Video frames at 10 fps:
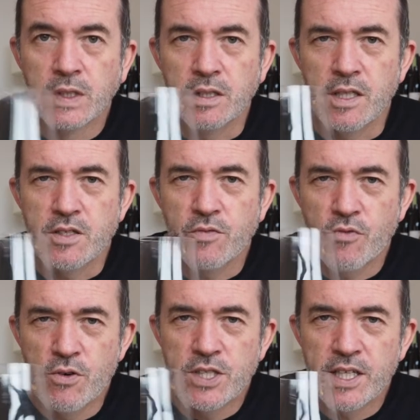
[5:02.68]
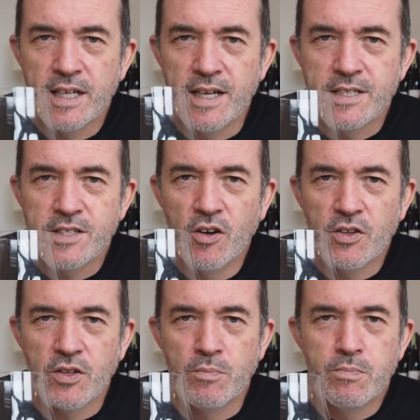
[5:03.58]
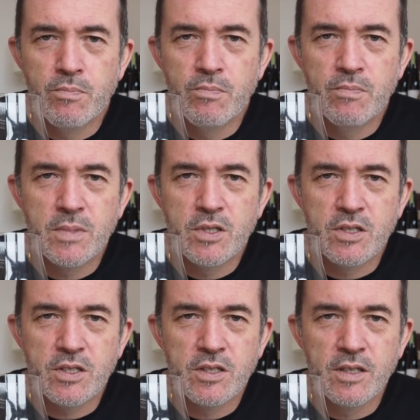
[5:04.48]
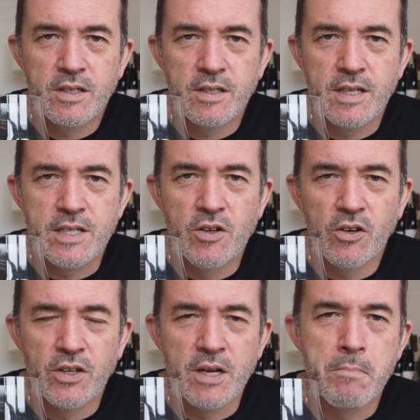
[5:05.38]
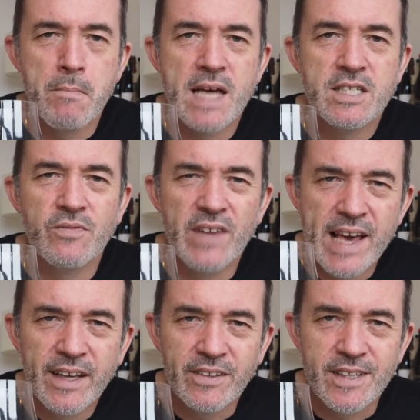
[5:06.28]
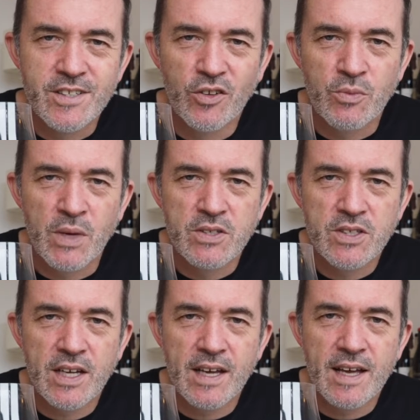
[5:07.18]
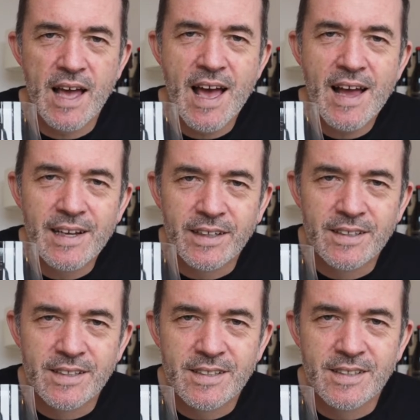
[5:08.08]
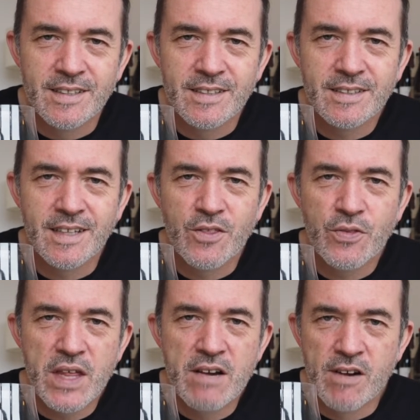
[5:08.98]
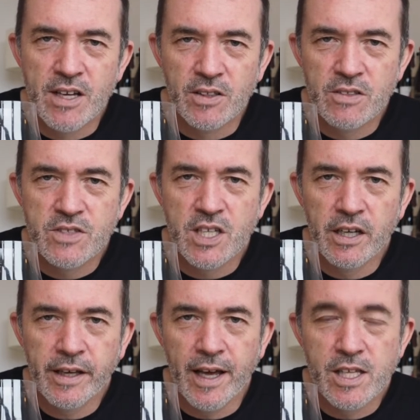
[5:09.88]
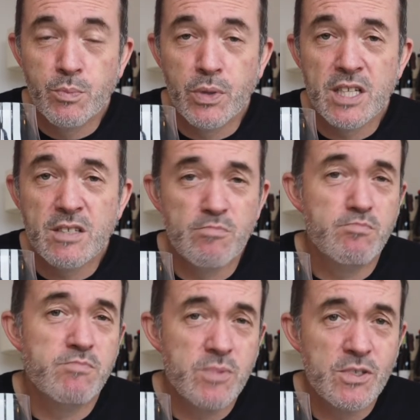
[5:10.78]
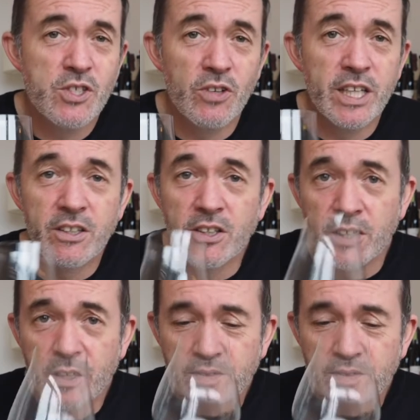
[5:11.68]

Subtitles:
It's fruity. It's not got a massive length. It's not the most elegant and ethereal of sakes, but it's jolly good.